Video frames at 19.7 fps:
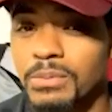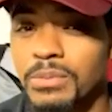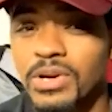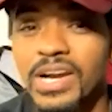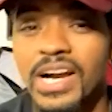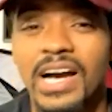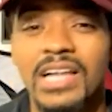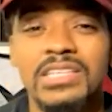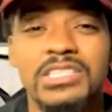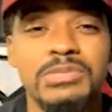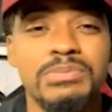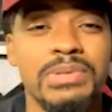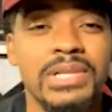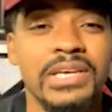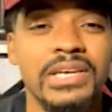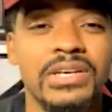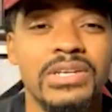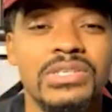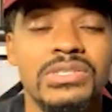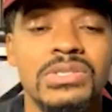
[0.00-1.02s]
college
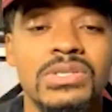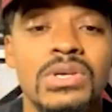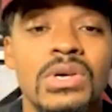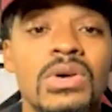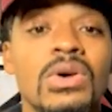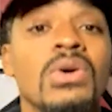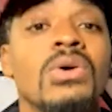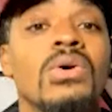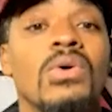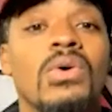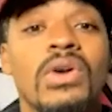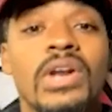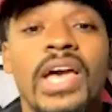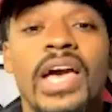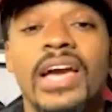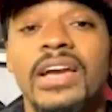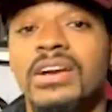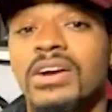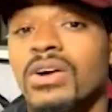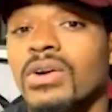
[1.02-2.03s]
players, or they
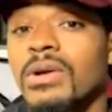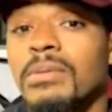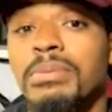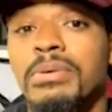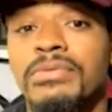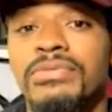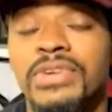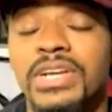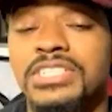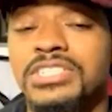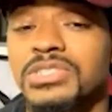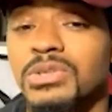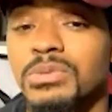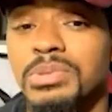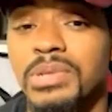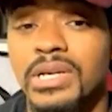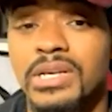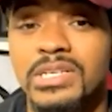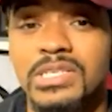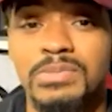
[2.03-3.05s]
had current professional
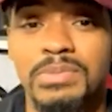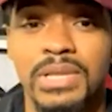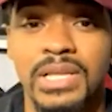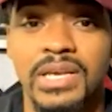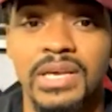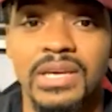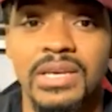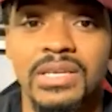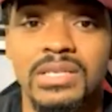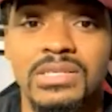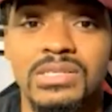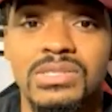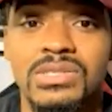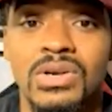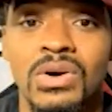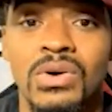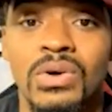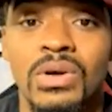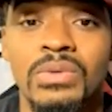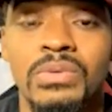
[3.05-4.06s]
players playing.
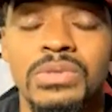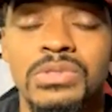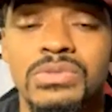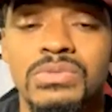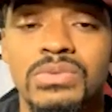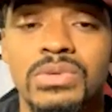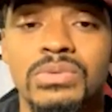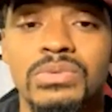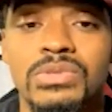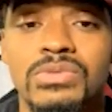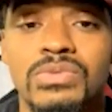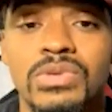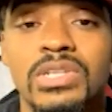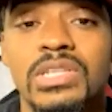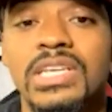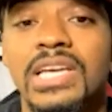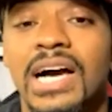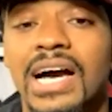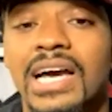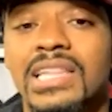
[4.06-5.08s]
So it was
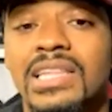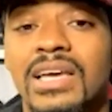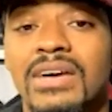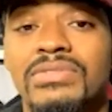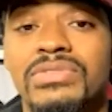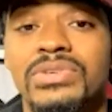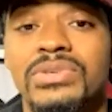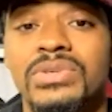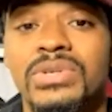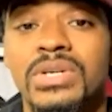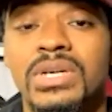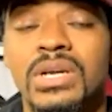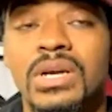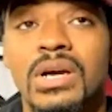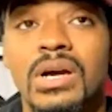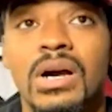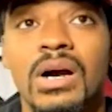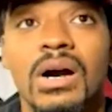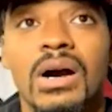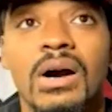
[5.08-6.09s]
really high level,
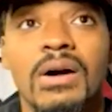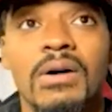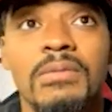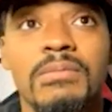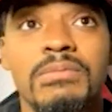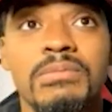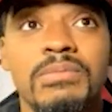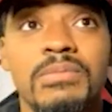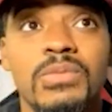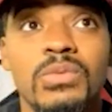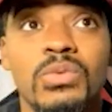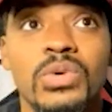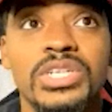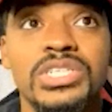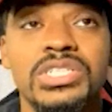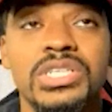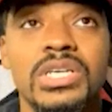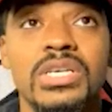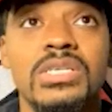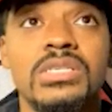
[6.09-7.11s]

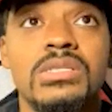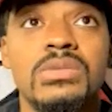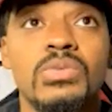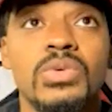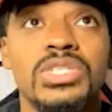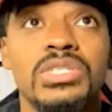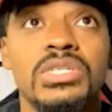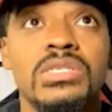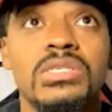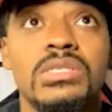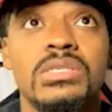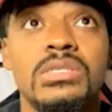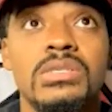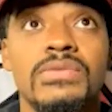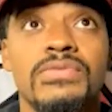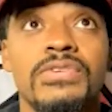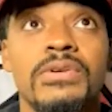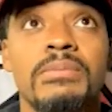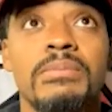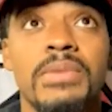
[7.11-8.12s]
which is
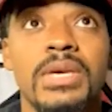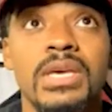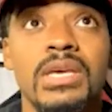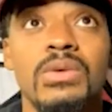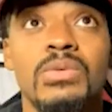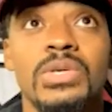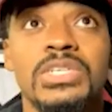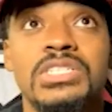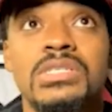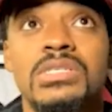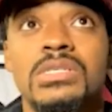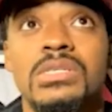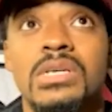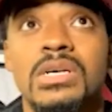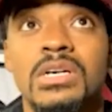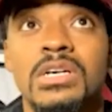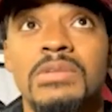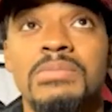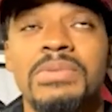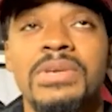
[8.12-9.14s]
for me, which is
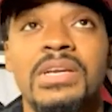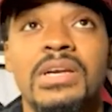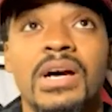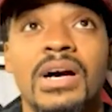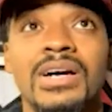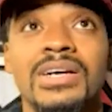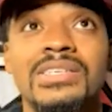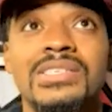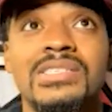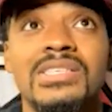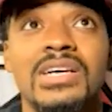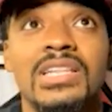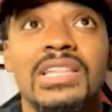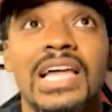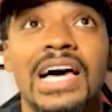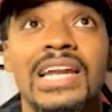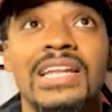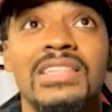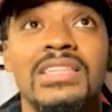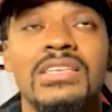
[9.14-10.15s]
good, because a
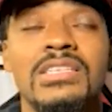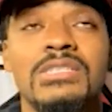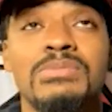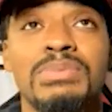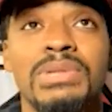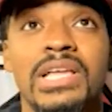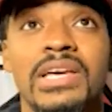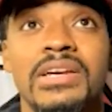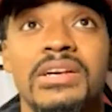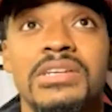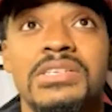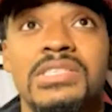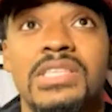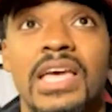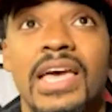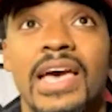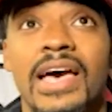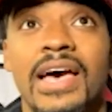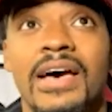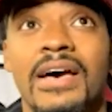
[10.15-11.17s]
lot of these players,
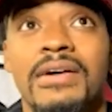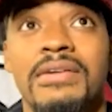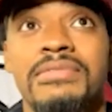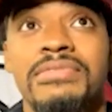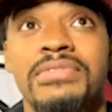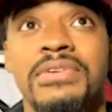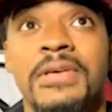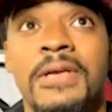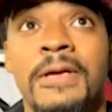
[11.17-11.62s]
they have